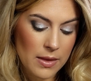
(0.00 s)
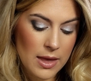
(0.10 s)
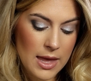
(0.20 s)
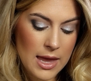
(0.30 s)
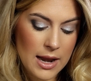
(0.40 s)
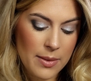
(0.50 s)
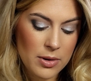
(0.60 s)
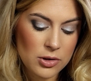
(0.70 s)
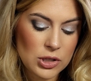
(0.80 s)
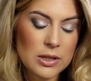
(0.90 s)
And I'm
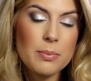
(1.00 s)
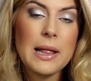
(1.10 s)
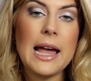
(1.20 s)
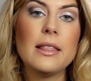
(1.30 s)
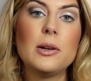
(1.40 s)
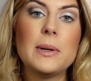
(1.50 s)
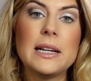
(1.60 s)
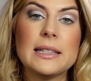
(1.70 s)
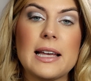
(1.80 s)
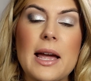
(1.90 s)
gonna just apply a little bit
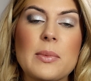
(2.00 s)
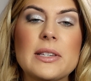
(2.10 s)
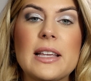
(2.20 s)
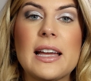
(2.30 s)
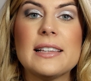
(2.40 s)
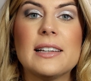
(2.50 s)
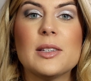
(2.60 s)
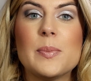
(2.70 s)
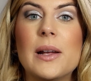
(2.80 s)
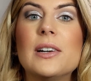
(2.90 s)
at a time because like I said,
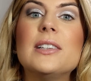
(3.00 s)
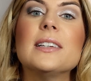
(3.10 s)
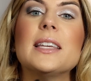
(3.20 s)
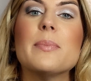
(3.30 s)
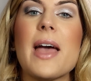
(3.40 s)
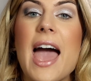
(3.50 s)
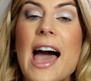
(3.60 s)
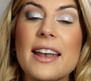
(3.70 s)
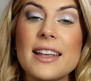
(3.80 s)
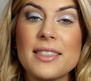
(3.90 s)
it's better to keep
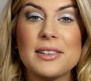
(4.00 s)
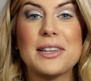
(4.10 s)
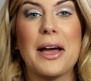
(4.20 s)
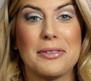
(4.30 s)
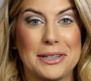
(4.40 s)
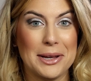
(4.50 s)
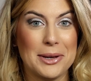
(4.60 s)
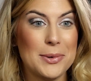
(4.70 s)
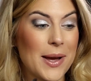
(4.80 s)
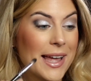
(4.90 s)
adding than to have to
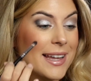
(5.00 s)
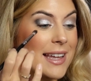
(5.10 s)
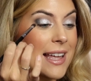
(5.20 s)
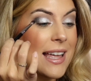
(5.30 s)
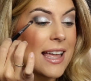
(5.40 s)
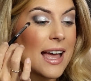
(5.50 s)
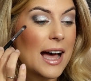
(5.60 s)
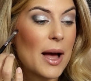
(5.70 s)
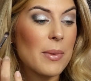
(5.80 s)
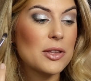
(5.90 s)
away.
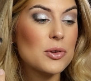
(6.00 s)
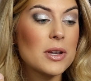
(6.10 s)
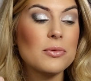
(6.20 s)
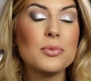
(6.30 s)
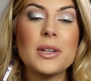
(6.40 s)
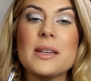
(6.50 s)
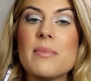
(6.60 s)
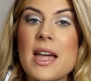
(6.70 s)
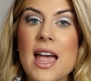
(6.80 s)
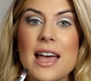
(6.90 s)
And you can really
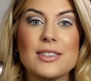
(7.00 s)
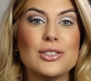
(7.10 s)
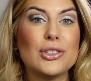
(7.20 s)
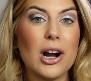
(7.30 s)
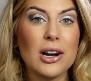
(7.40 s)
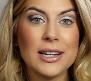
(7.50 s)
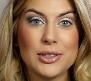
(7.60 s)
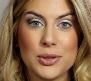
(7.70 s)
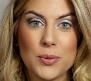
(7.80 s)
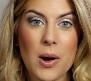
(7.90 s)
make it as dark
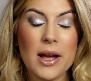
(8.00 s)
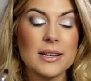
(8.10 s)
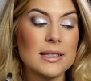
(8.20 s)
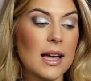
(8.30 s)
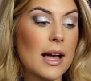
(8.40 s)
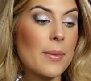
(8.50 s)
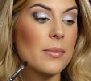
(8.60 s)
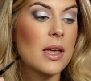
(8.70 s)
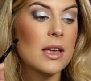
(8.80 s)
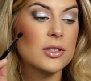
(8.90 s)
as you want.
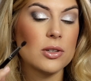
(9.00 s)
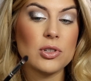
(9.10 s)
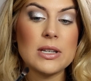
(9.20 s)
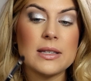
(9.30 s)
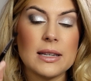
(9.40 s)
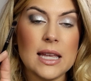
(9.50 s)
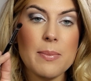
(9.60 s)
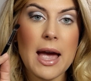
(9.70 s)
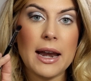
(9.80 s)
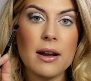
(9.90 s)
So just keep
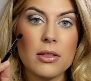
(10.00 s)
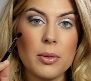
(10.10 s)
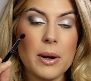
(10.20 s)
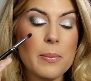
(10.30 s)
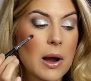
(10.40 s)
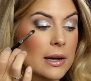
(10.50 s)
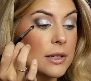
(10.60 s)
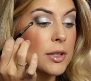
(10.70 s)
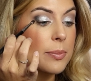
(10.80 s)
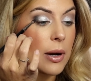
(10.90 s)
adding a little bit of product
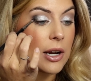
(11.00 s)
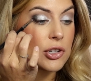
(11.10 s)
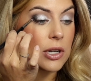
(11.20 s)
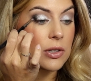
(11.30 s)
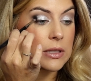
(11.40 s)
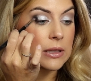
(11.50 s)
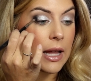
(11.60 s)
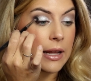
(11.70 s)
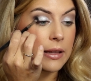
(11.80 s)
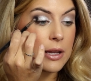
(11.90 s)
on your brush and just
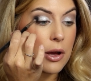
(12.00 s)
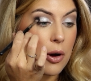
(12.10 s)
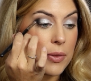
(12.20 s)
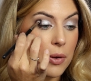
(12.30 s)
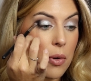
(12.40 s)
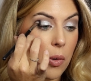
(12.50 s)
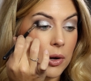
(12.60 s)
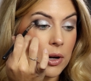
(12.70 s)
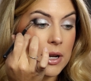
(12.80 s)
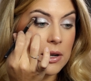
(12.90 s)
lightly go in the
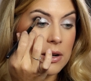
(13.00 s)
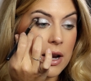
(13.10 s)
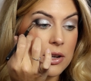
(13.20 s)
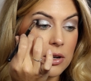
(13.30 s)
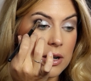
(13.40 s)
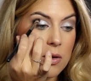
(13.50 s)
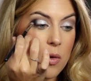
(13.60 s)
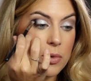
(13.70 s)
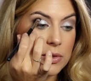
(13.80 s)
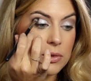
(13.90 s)
corner here, and you're gonna
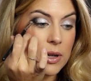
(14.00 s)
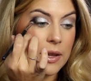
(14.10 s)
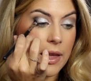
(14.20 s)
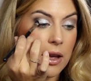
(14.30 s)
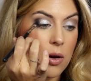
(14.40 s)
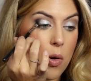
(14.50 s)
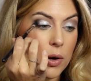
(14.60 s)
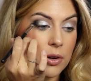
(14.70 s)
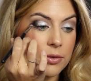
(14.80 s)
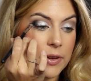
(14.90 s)
almost do it in like a
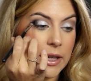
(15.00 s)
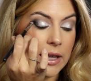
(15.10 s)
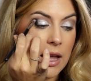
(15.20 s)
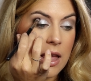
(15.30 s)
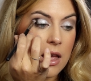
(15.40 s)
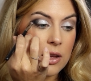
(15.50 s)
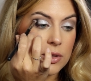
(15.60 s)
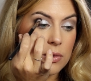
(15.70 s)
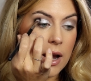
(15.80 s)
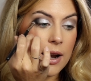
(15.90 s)
corner V.
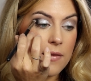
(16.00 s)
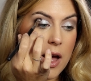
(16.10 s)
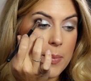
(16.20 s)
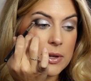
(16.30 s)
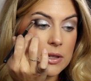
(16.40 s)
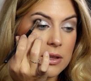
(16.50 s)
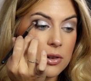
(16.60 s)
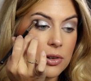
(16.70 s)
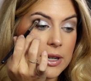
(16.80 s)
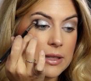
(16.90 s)
So kind of up into the
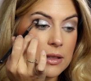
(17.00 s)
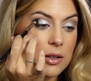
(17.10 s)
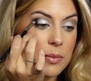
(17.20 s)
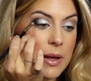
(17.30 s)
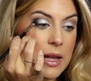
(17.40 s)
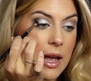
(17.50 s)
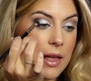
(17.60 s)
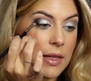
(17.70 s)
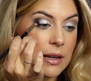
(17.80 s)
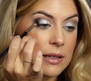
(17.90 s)
crease a little bit
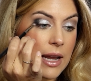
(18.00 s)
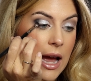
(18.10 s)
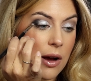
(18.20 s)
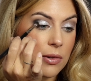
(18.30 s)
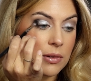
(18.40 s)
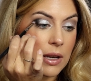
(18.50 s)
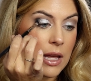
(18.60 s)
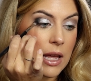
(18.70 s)
and then down